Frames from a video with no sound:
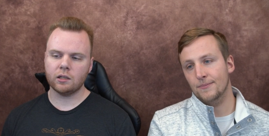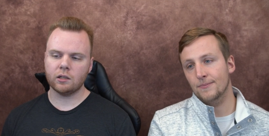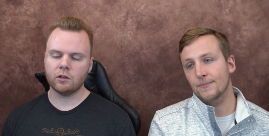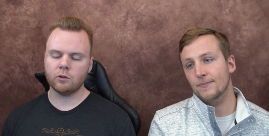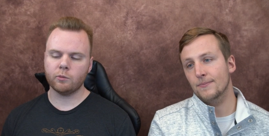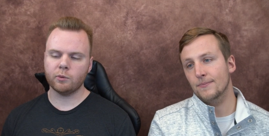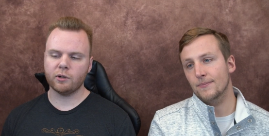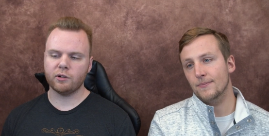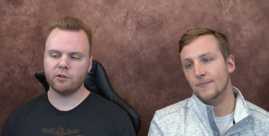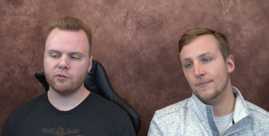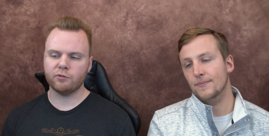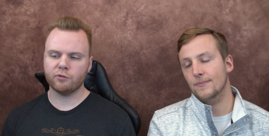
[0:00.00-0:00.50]

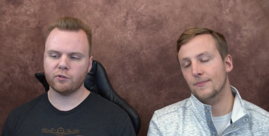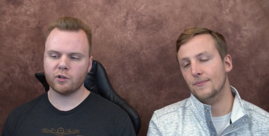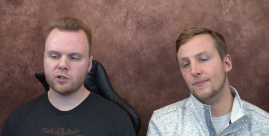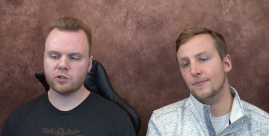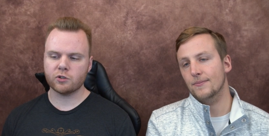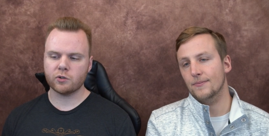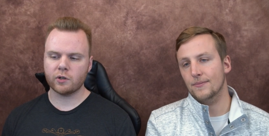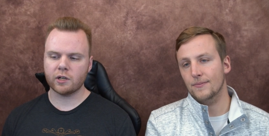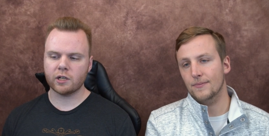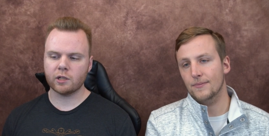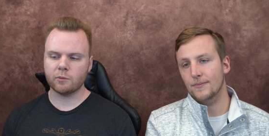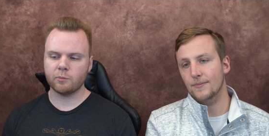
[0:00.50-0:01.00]
Speaker 1: little bit
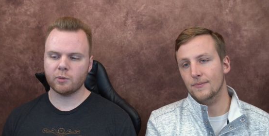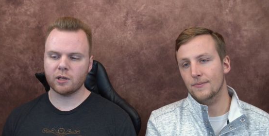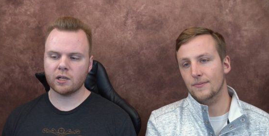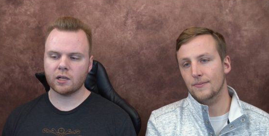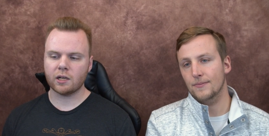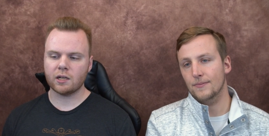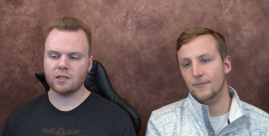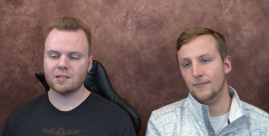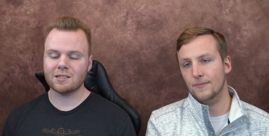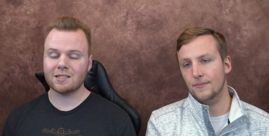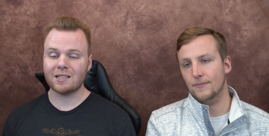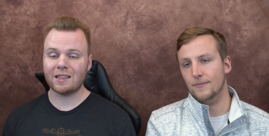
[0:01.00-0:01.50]
frustrating
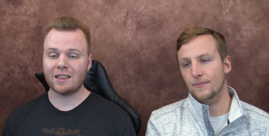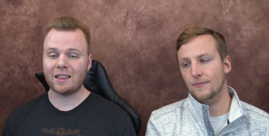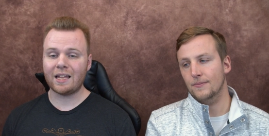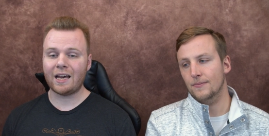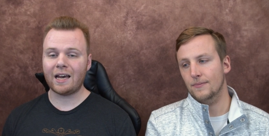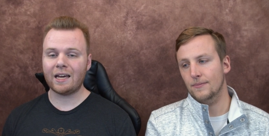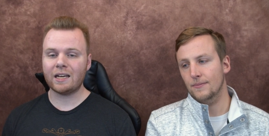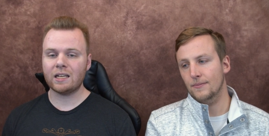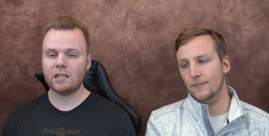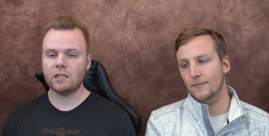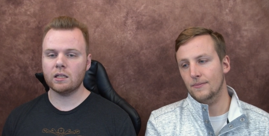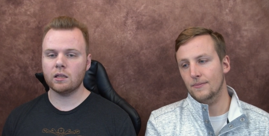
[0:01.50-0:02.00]
because
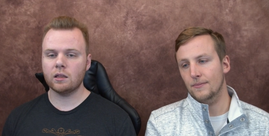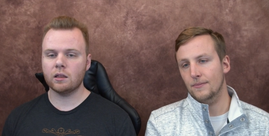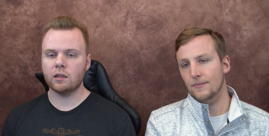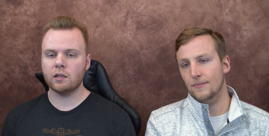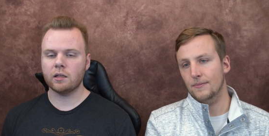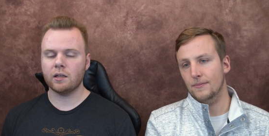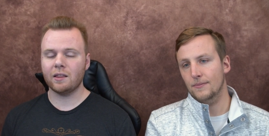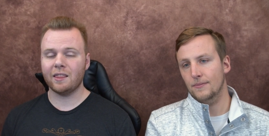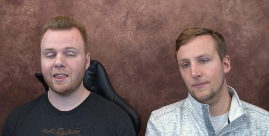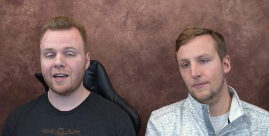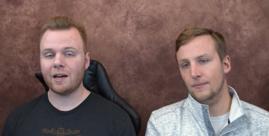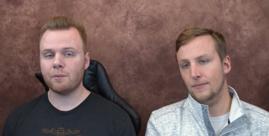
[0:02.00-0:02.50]
that
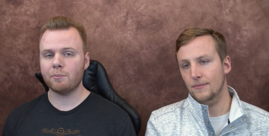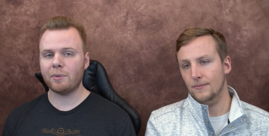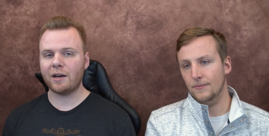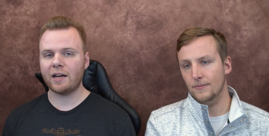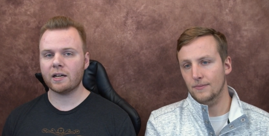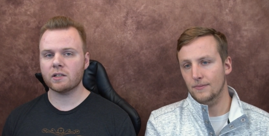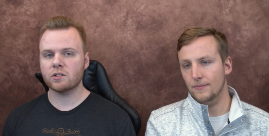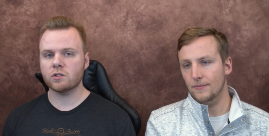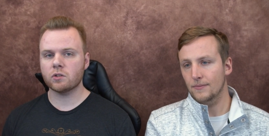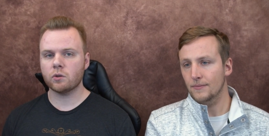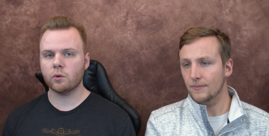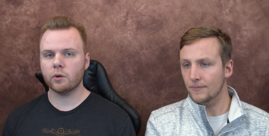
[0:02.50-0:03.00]
the, that
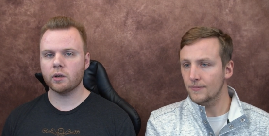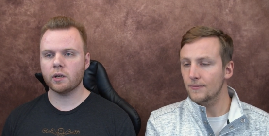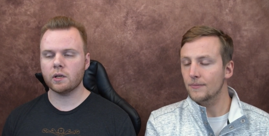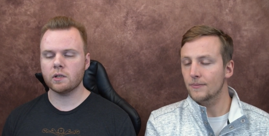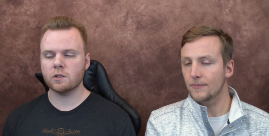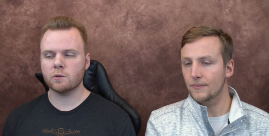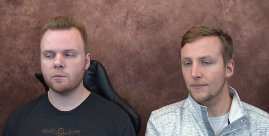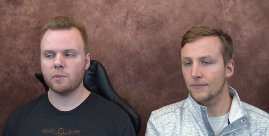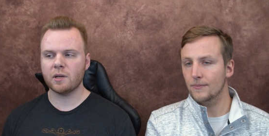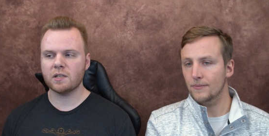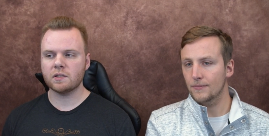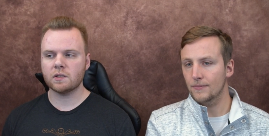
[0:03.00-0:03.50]

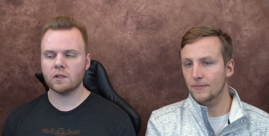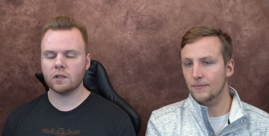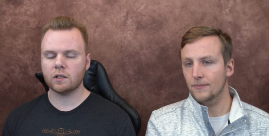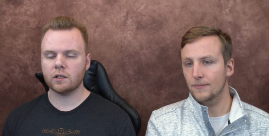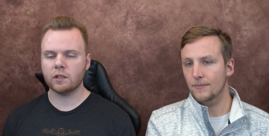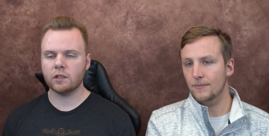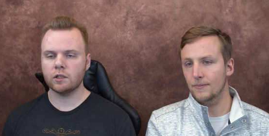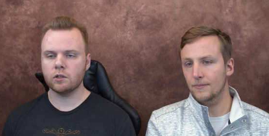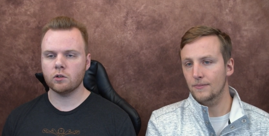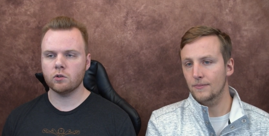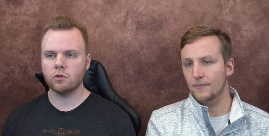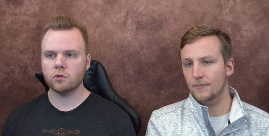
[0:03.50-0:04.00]
backstory is
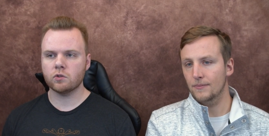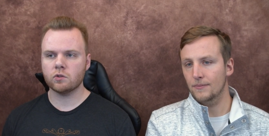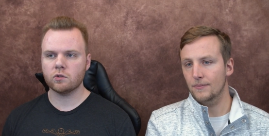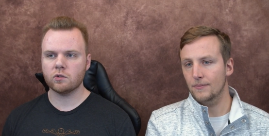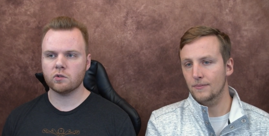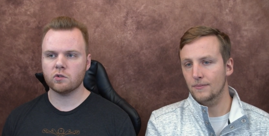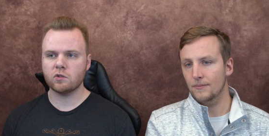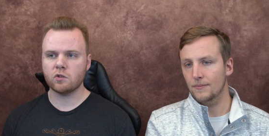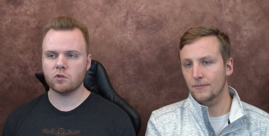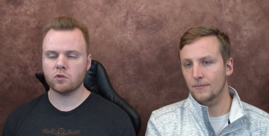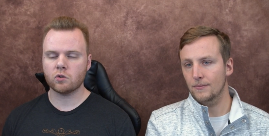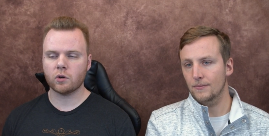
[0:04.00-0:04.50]
basically
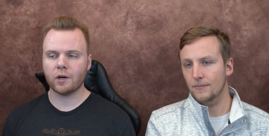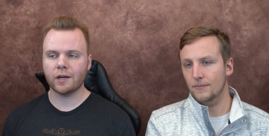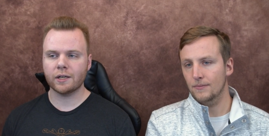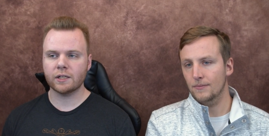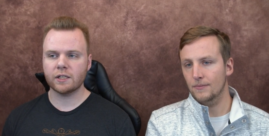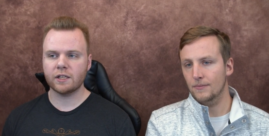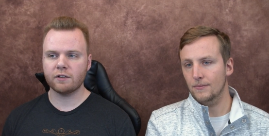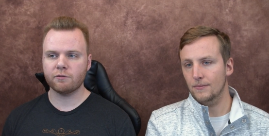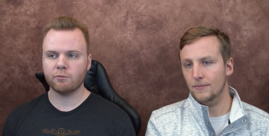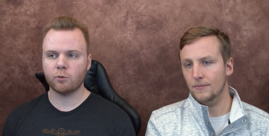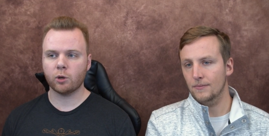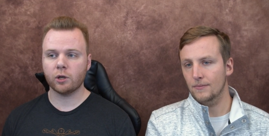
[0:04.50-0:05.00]
used to try
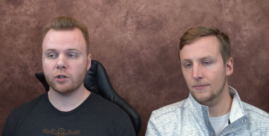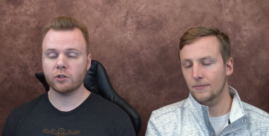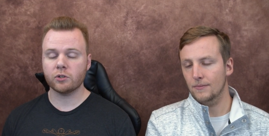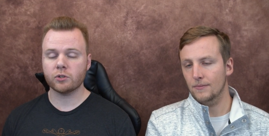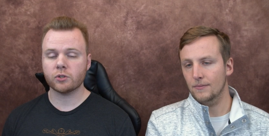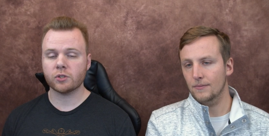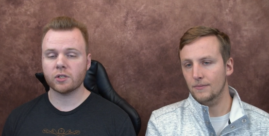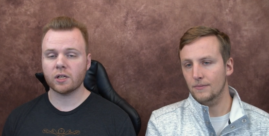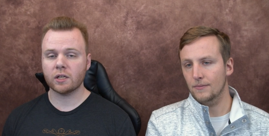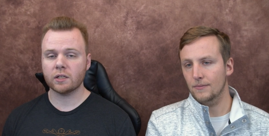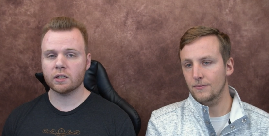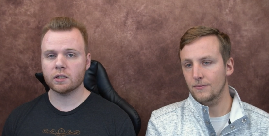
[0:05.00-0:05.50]
and give more
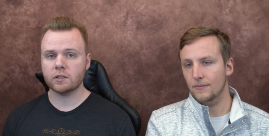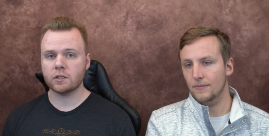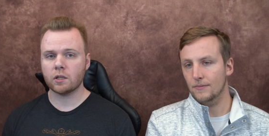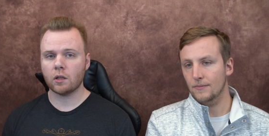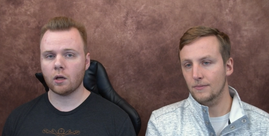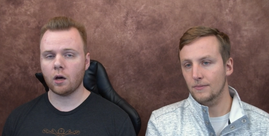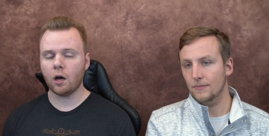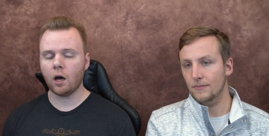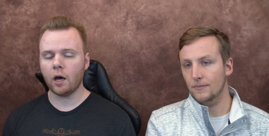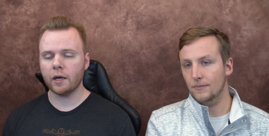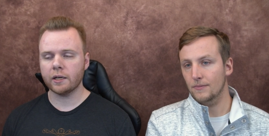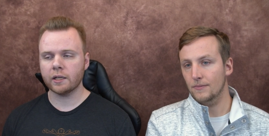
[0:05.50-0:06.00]
understanding
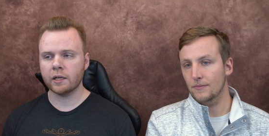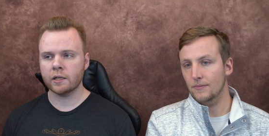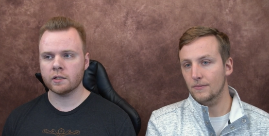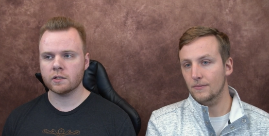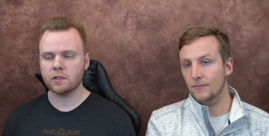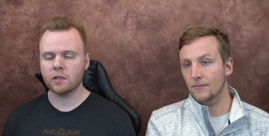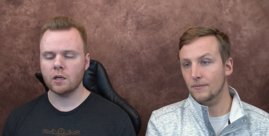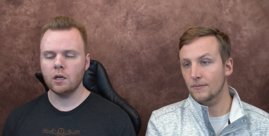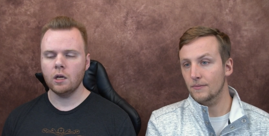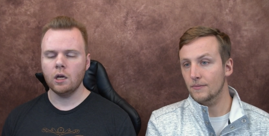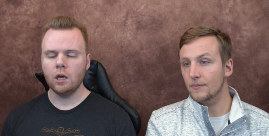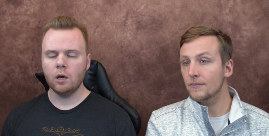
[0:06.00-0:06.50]
to the
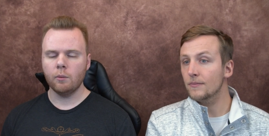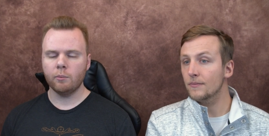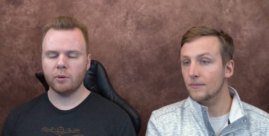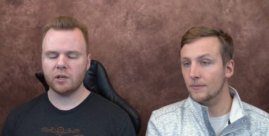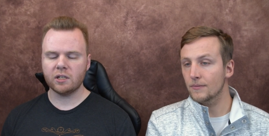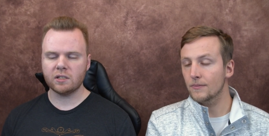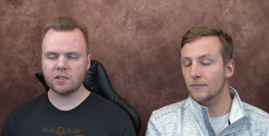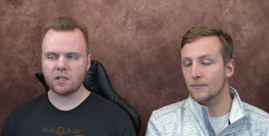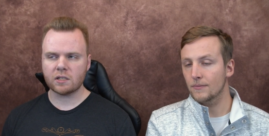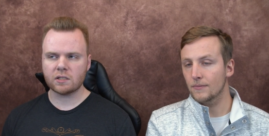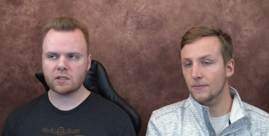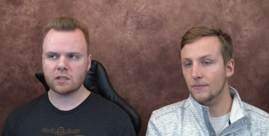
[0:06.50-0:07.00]
audience,
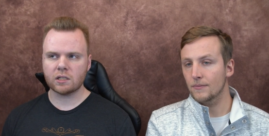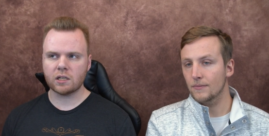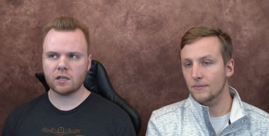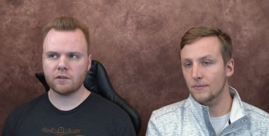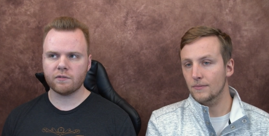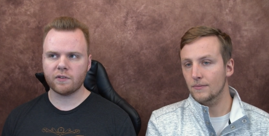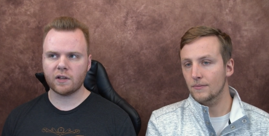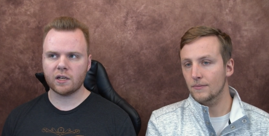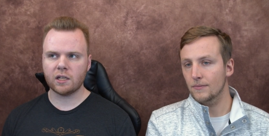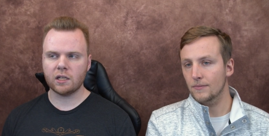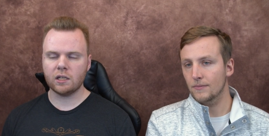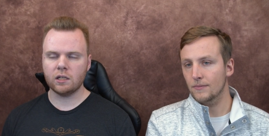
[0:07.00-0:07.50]
but it doesn't
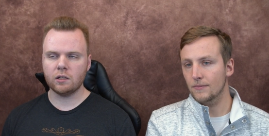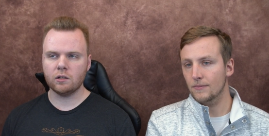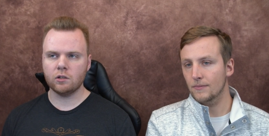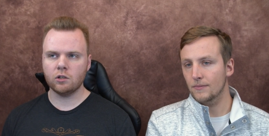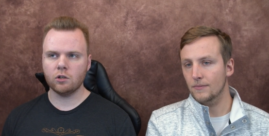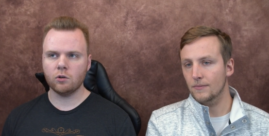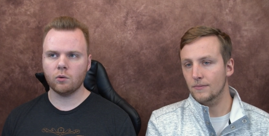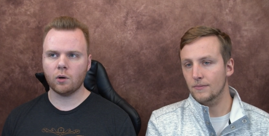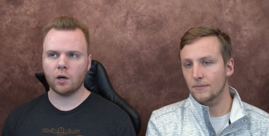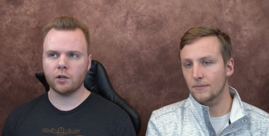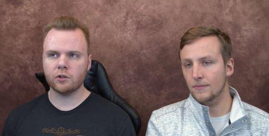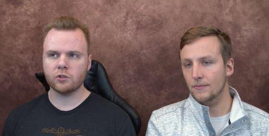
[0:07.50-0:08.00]
give any
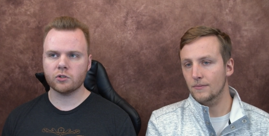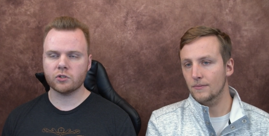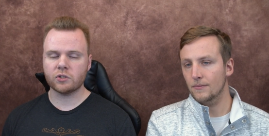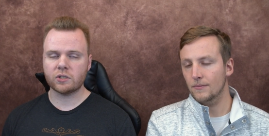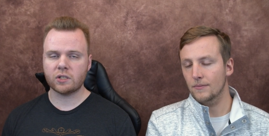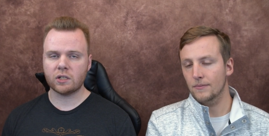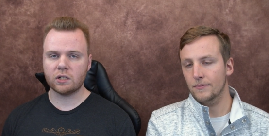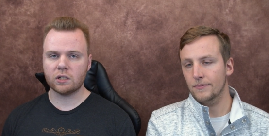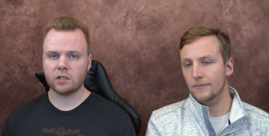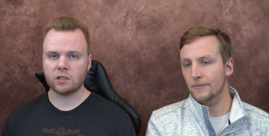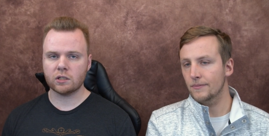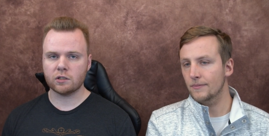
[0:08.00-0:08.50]
new
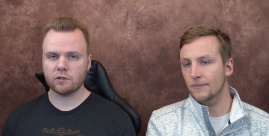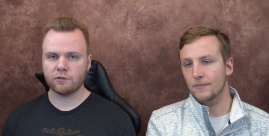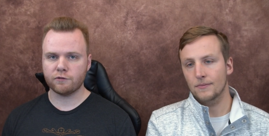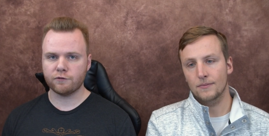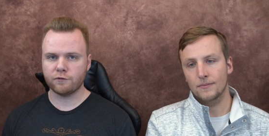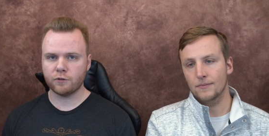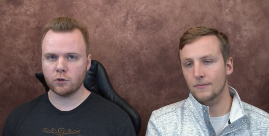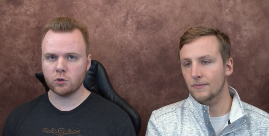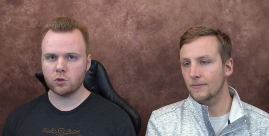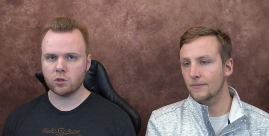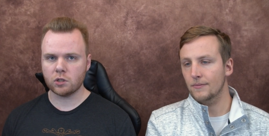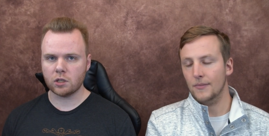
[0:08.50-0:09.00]
understanding to
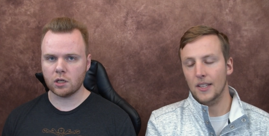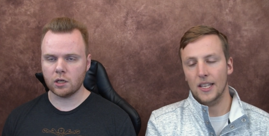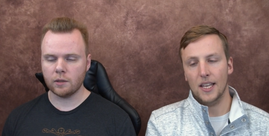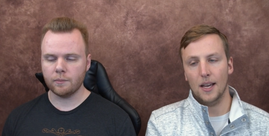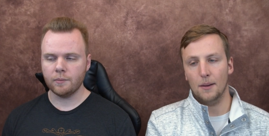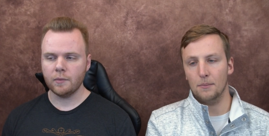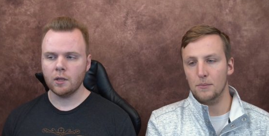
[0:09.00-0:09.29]
Fushi.